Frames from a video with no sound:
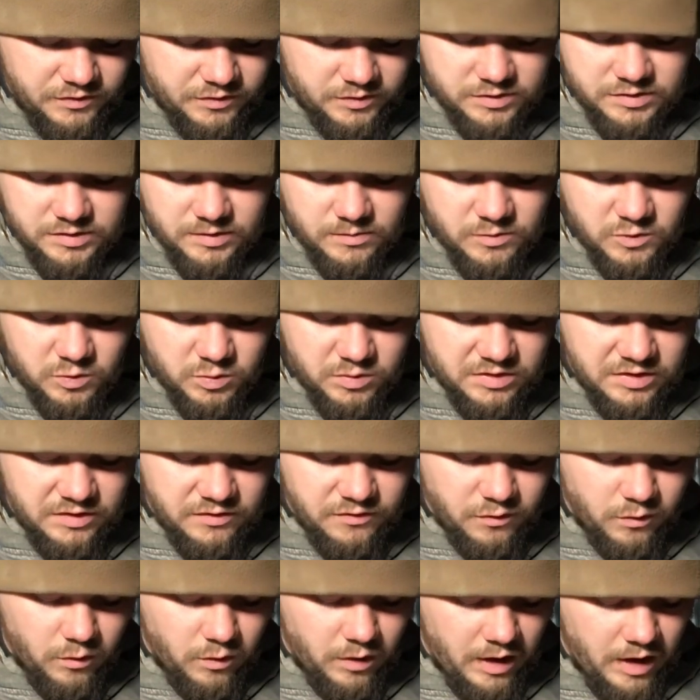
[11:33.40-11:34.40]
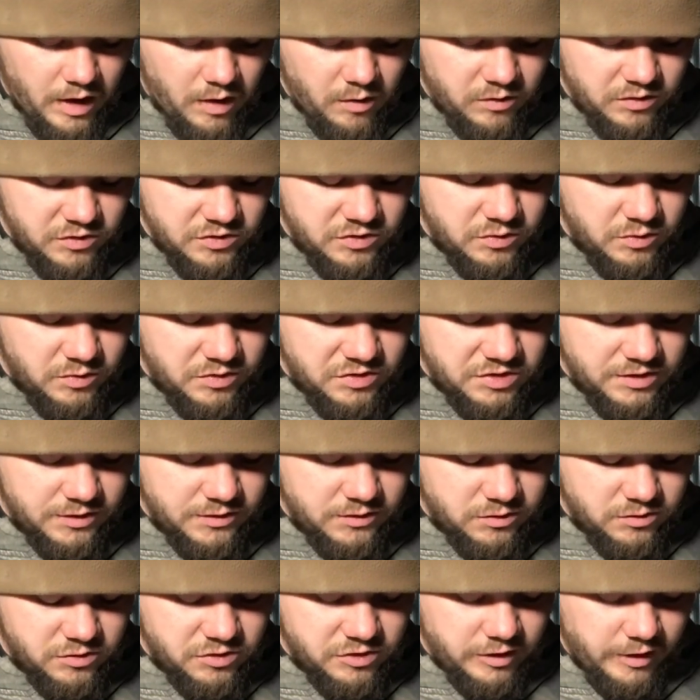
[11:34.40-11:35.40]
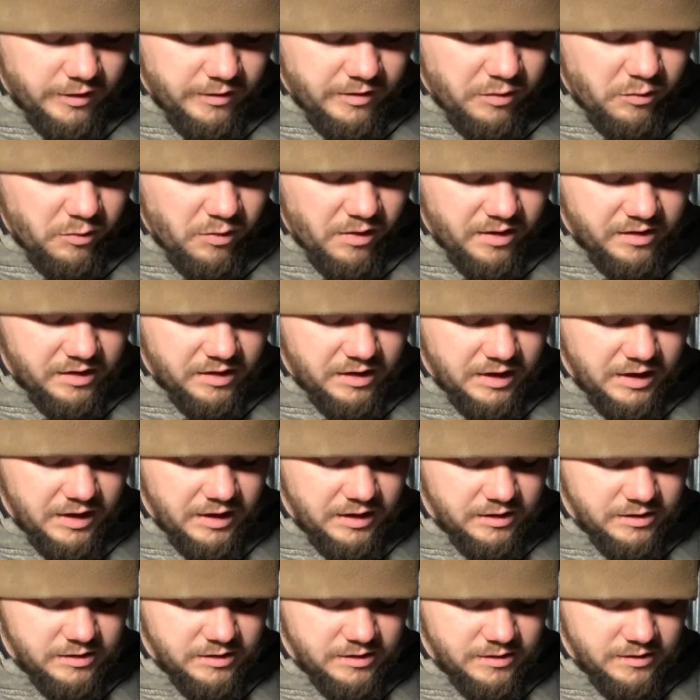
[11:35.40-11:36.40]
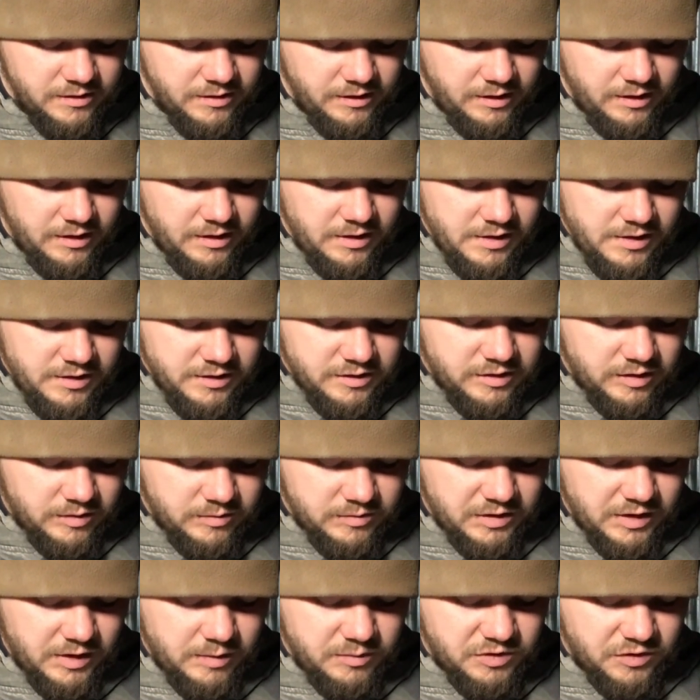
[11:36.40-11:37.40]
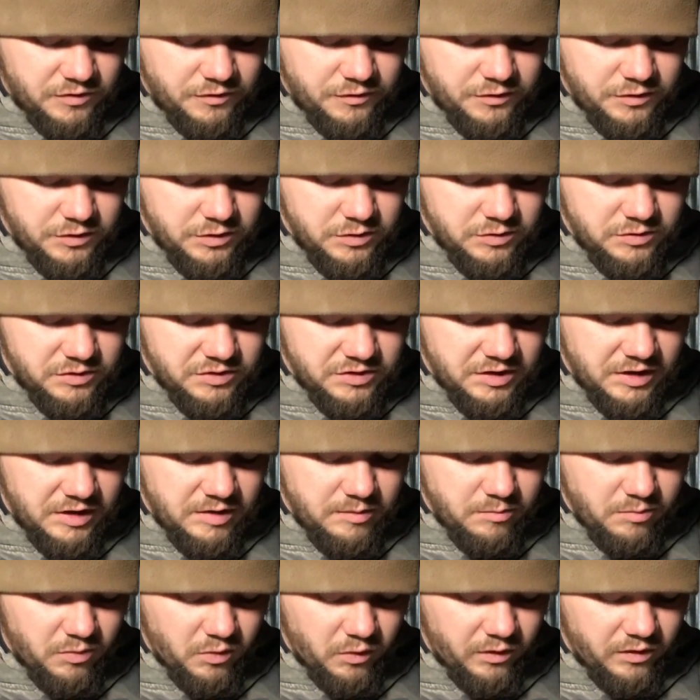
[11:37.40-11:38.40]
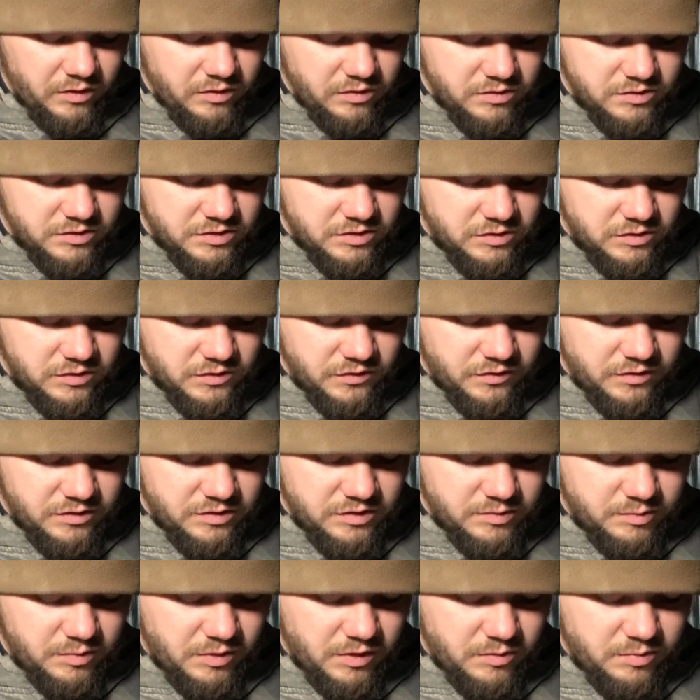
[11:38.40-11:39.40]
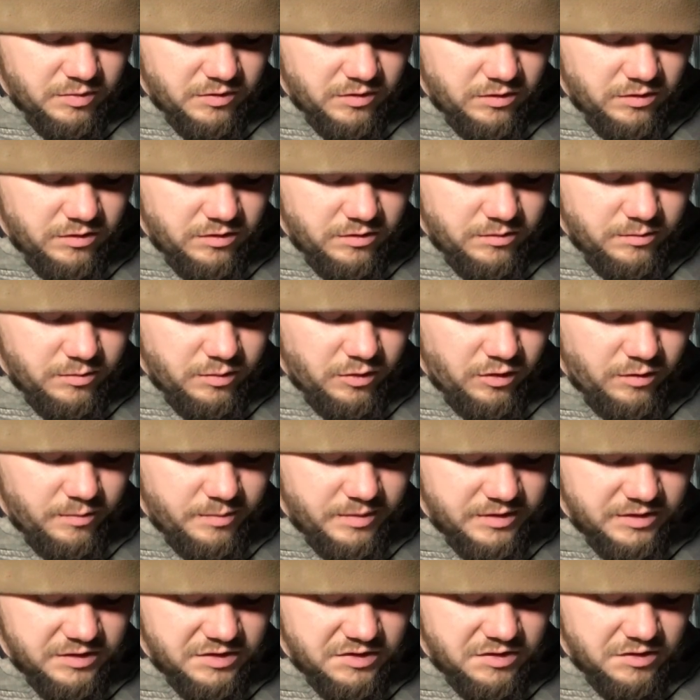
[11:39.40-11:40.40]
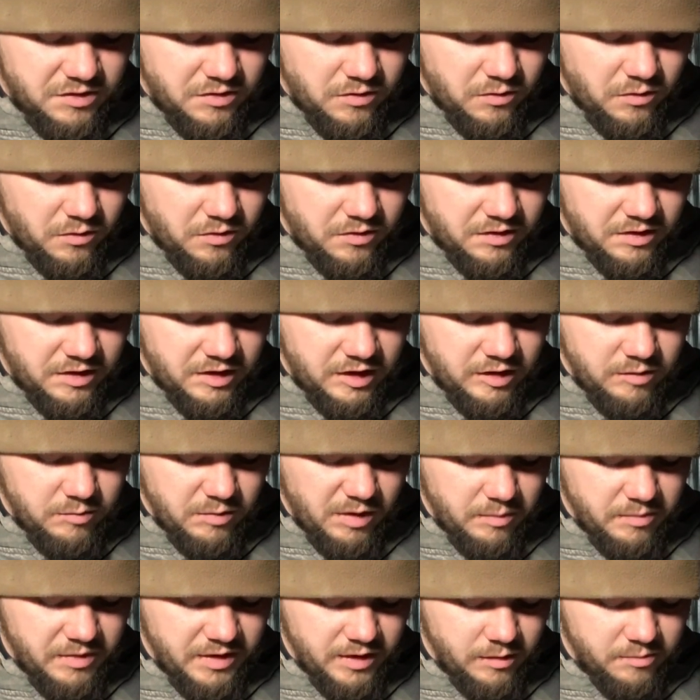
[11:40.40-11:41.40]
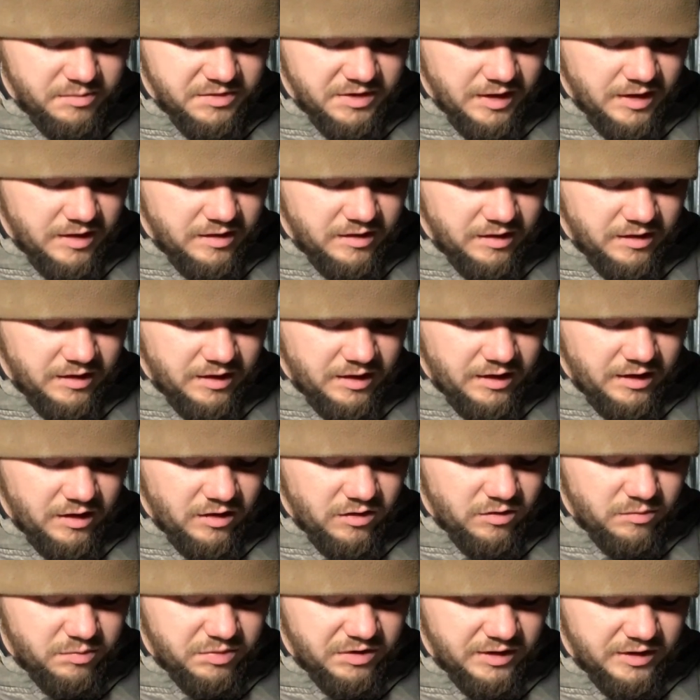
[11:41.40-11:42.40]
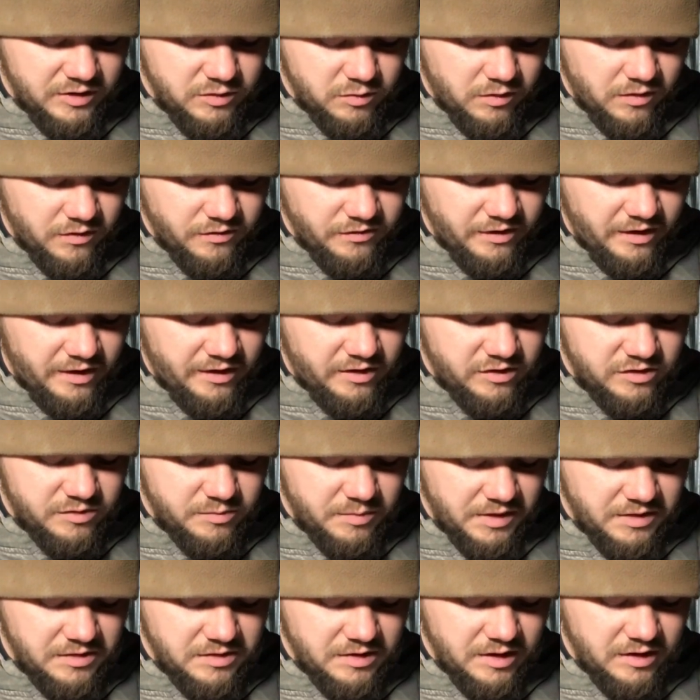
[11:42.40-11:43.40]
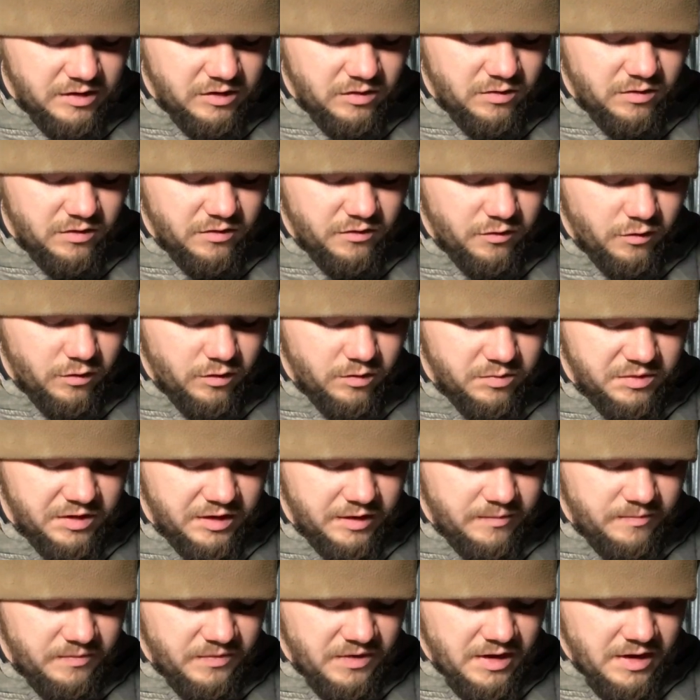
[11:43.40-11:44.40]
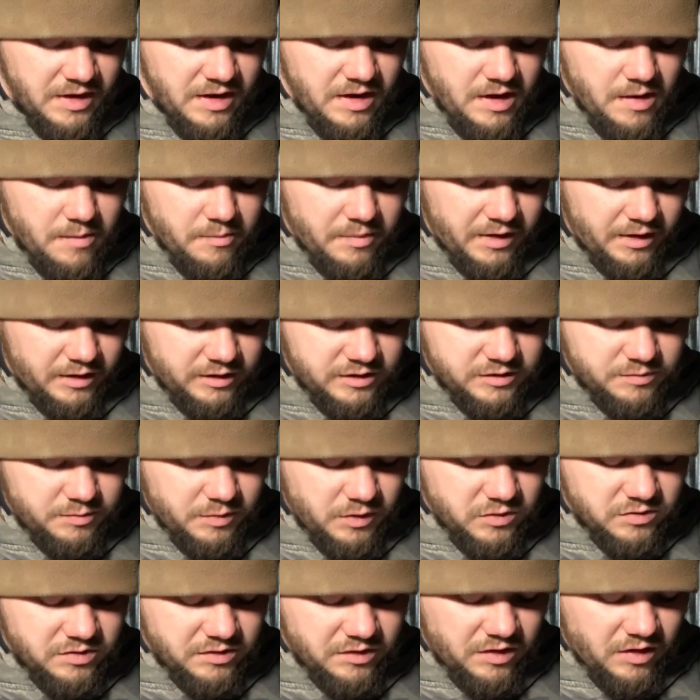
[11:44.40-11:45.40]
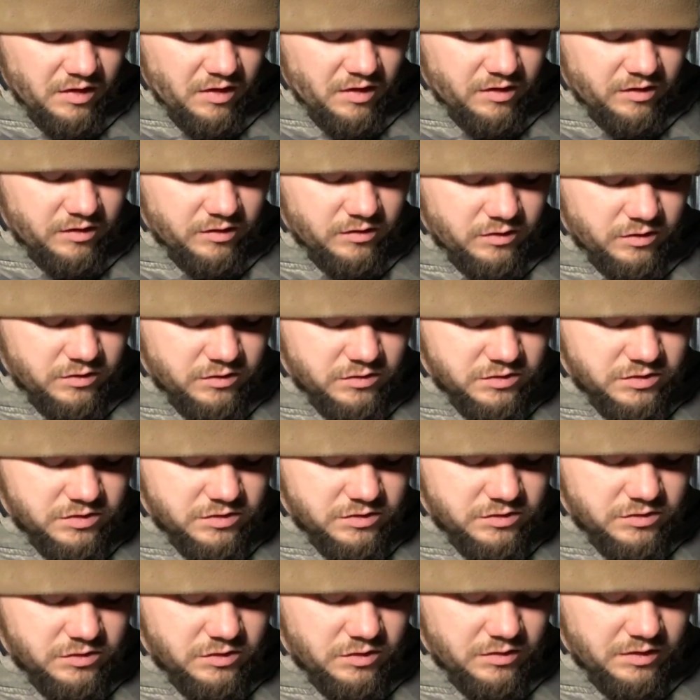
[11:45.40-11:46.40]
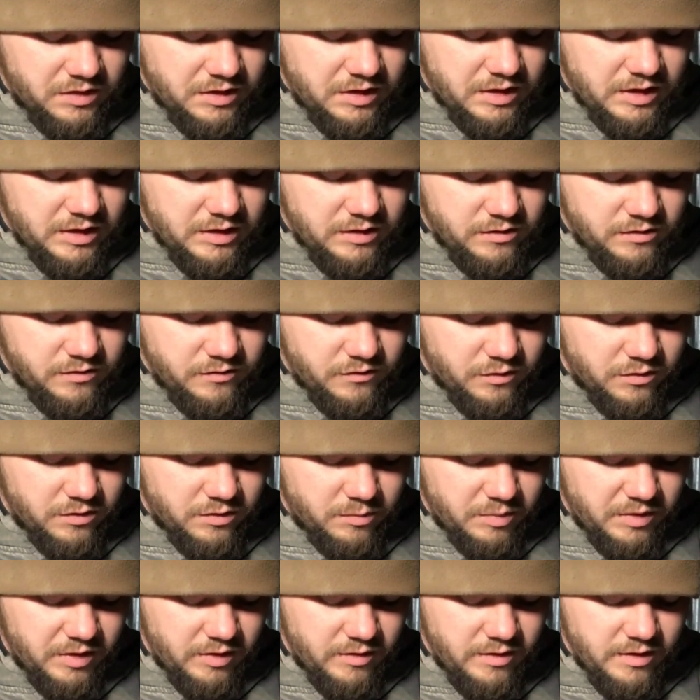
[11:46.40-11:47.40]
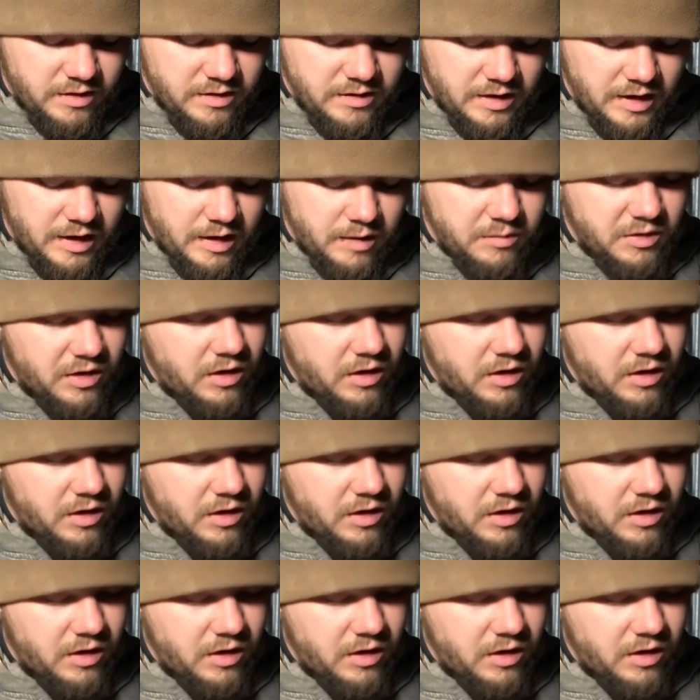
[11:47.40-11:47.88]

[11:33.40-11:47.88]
some 24 hours to a gentle cherry red heat. Sometimes a flue steam boiler is used for this purpose, or the heat may be obtained in any other place where fire is maintained uniformly. By exposing the articles to the heat for the period named, a